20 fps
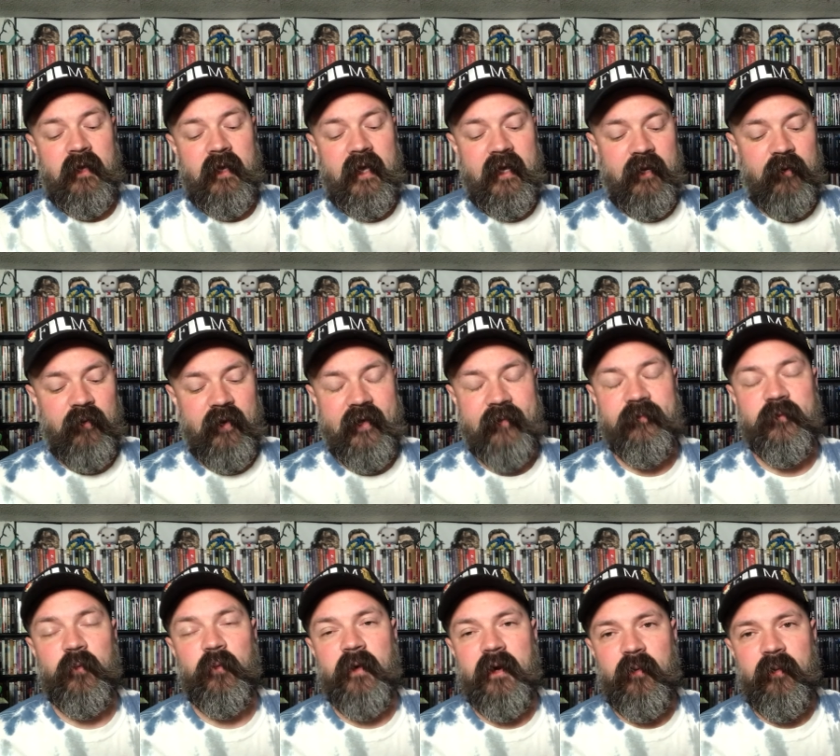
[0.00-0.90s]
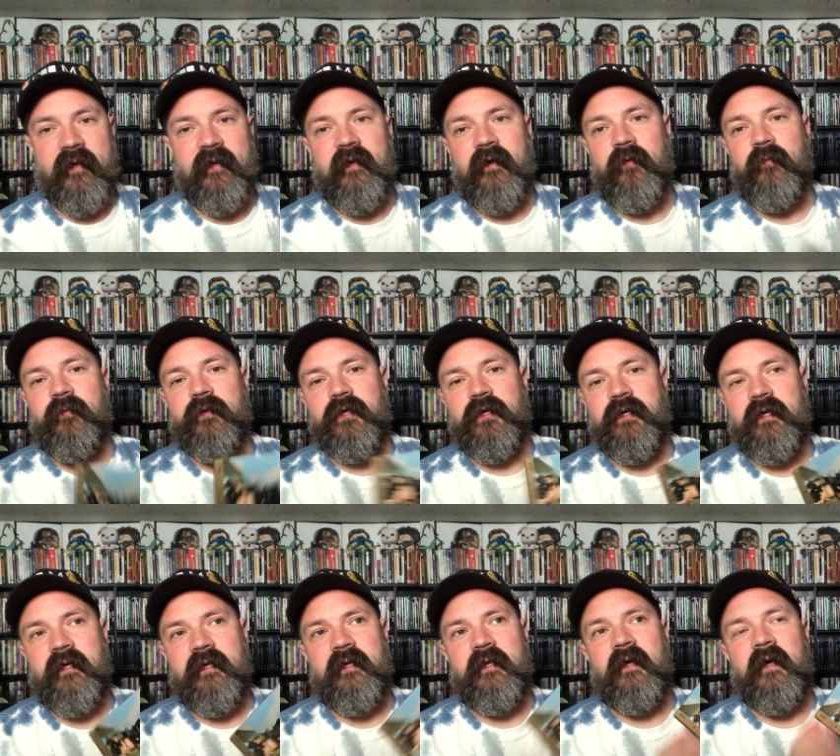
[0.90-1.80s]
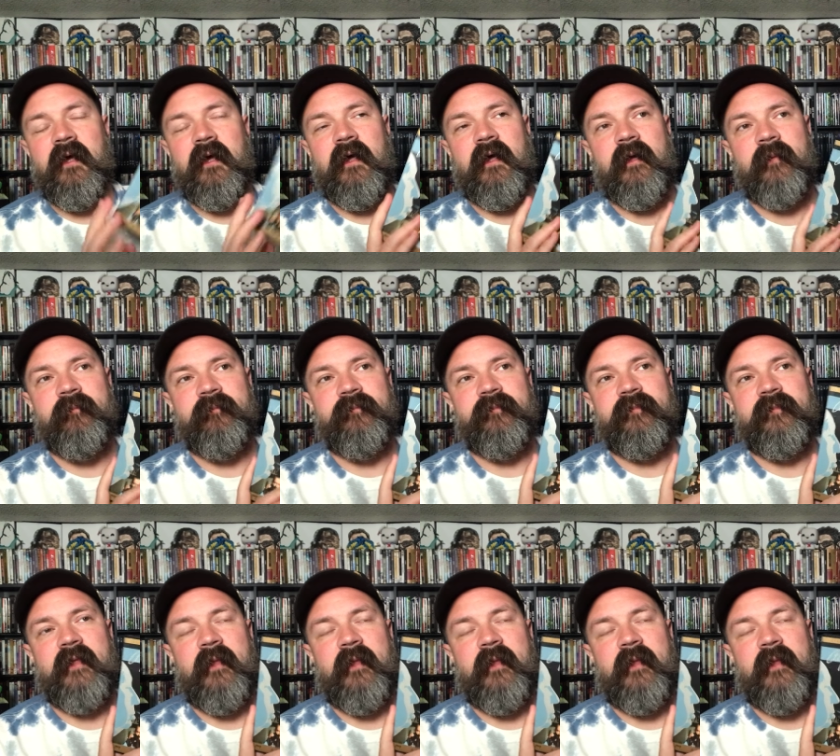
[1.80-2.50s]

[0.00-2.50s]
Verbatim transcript: Anyway, Rear Window, good. Um,